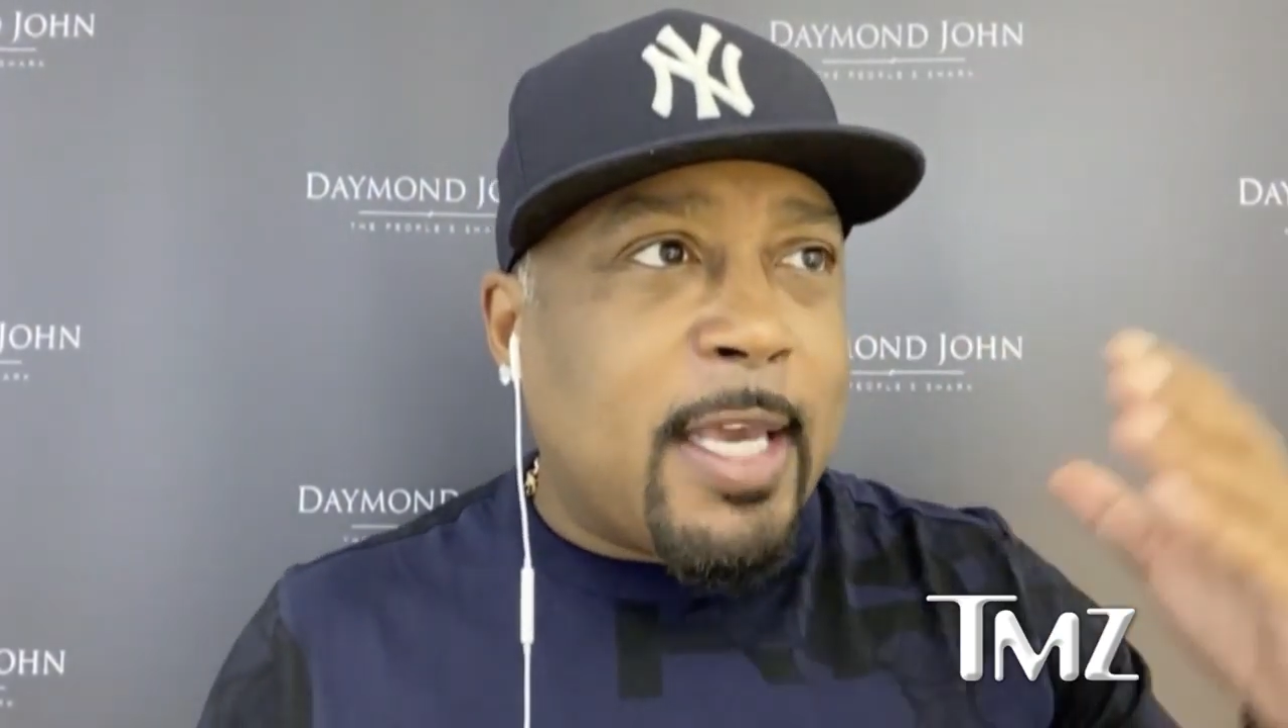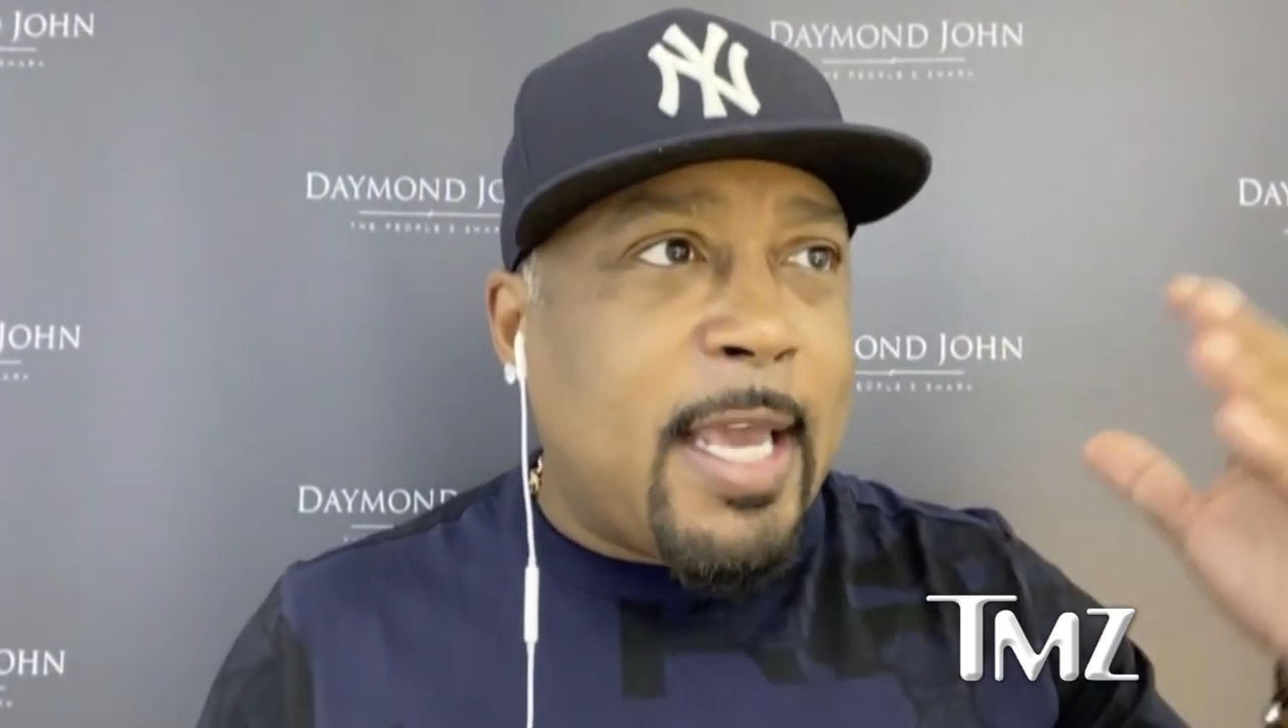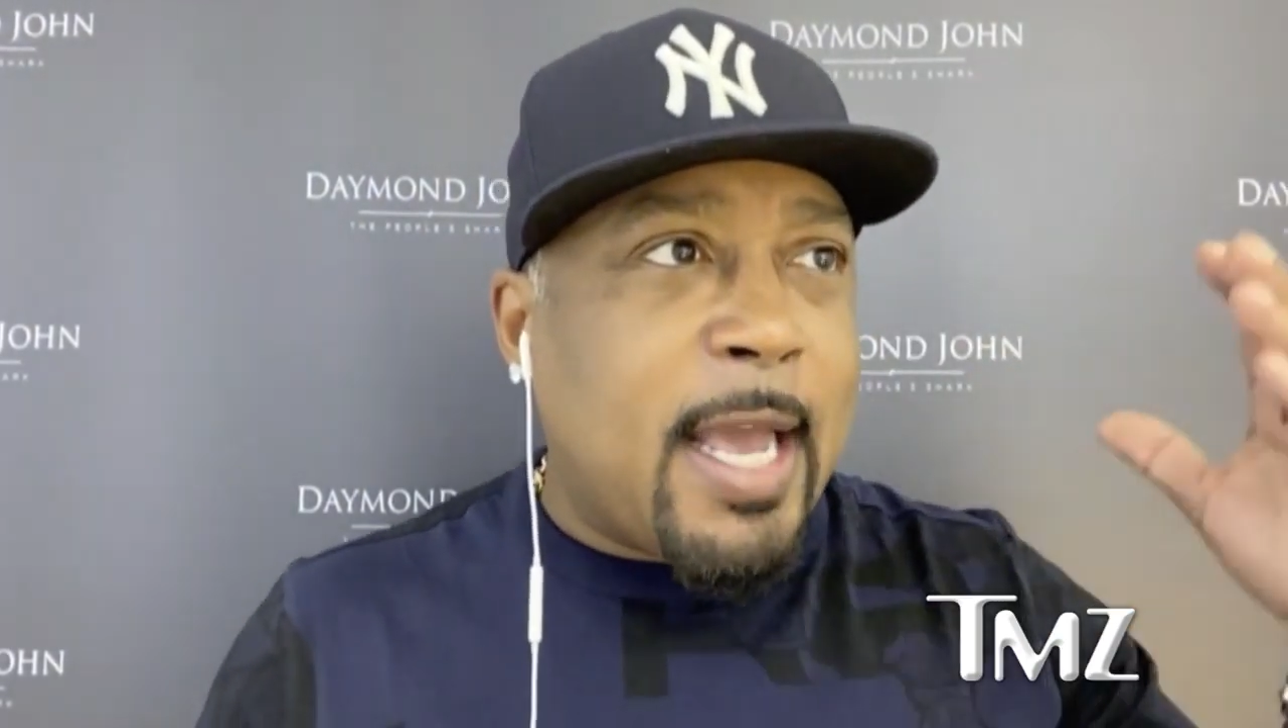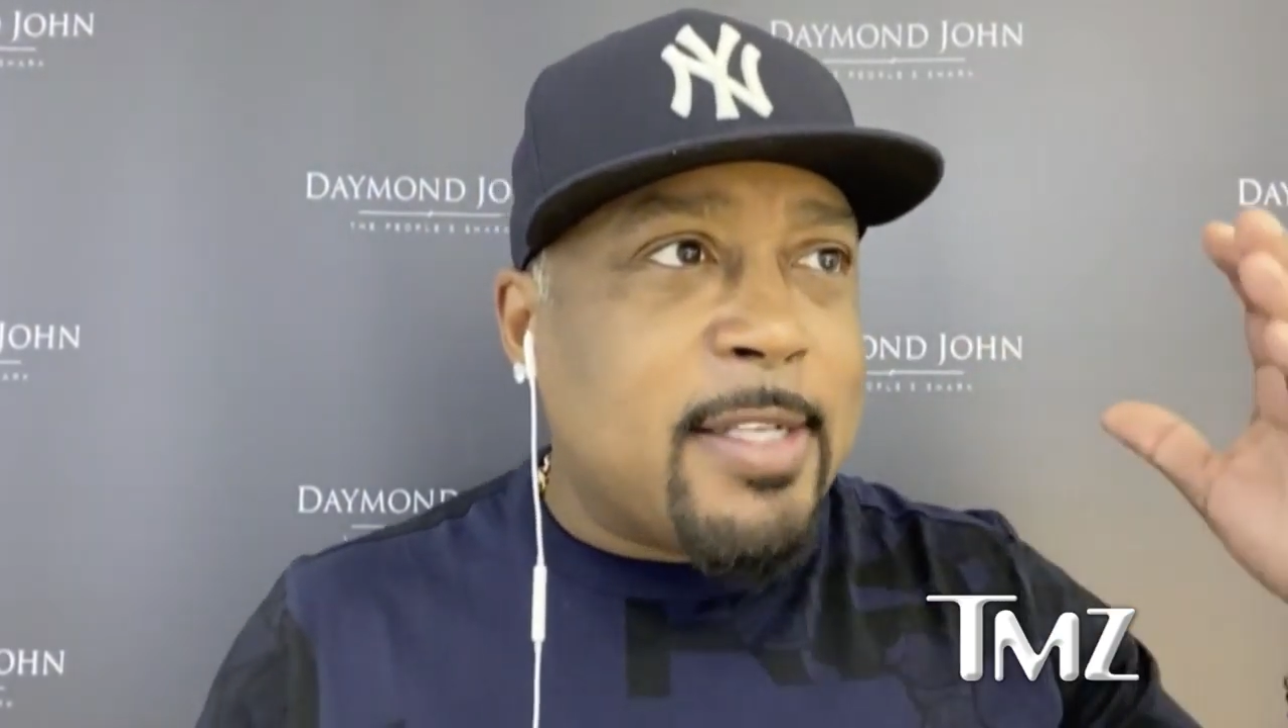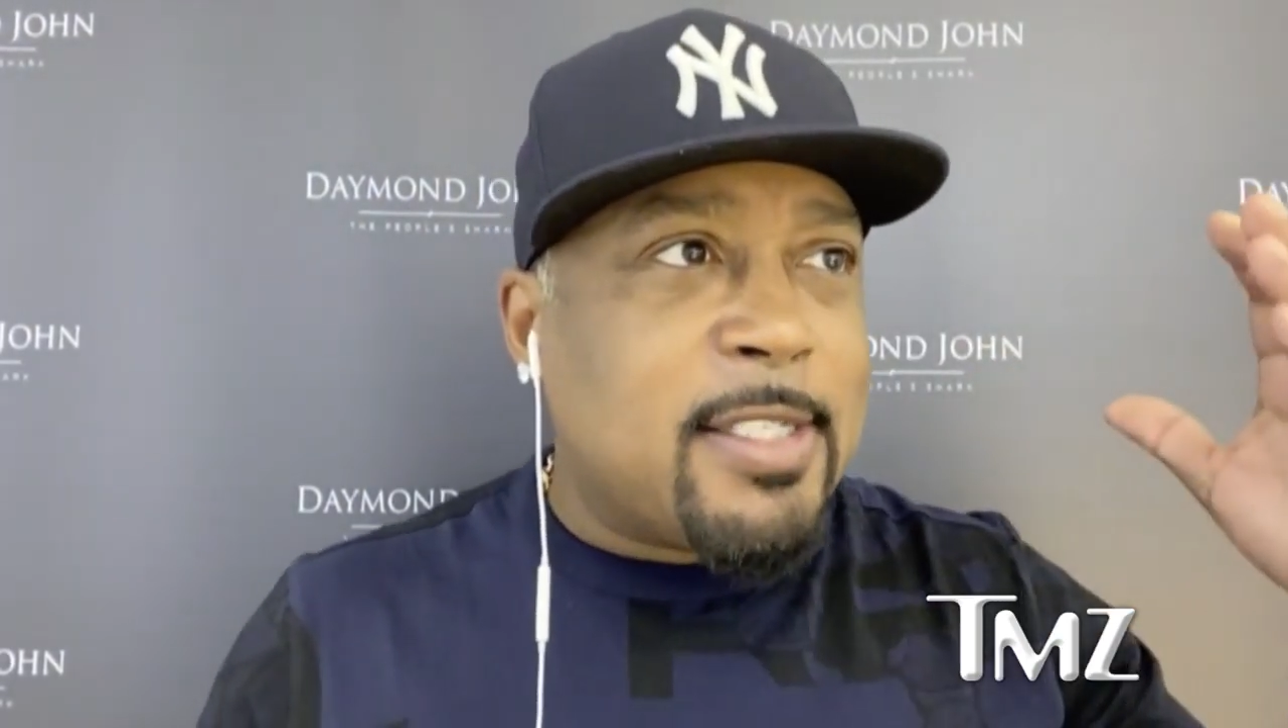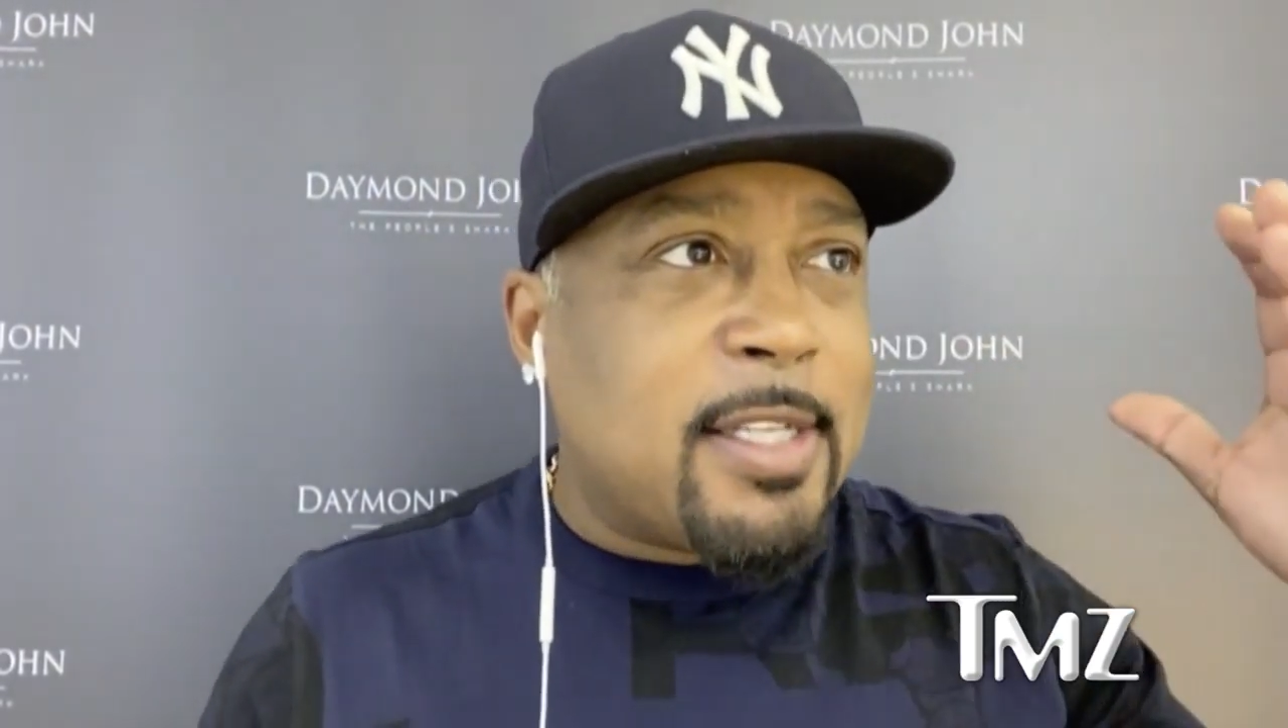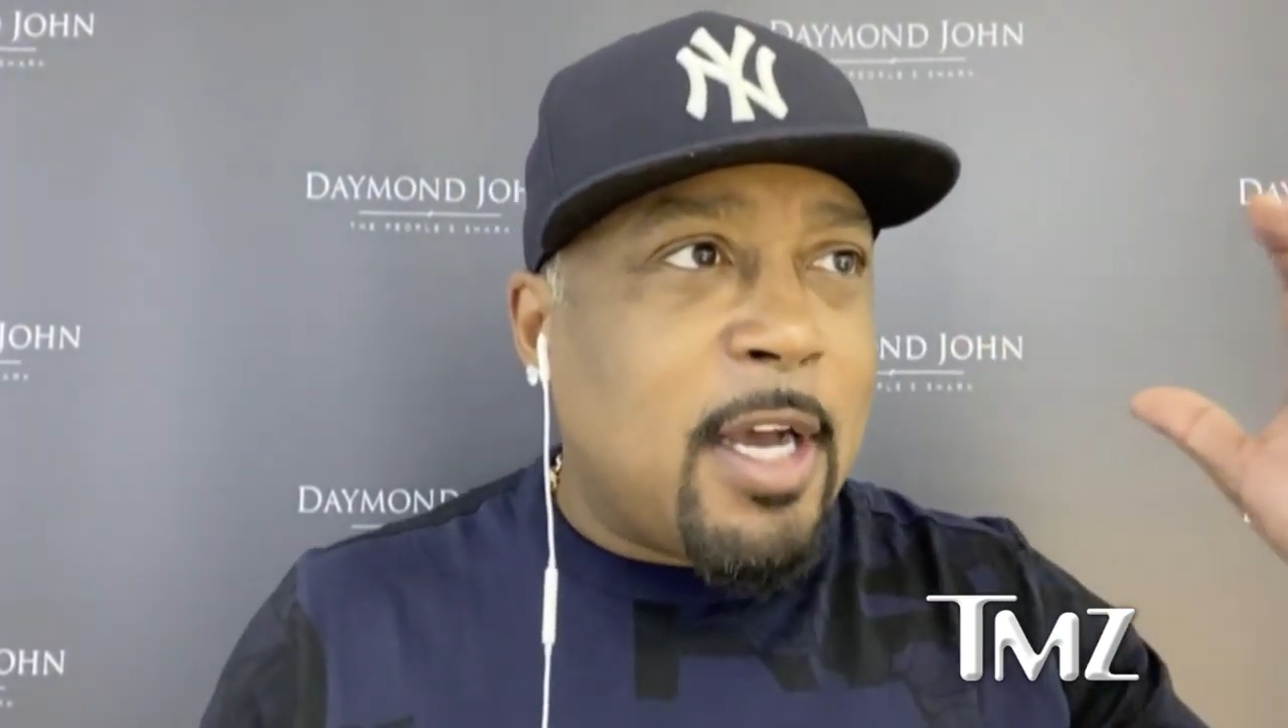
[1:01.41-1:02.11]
against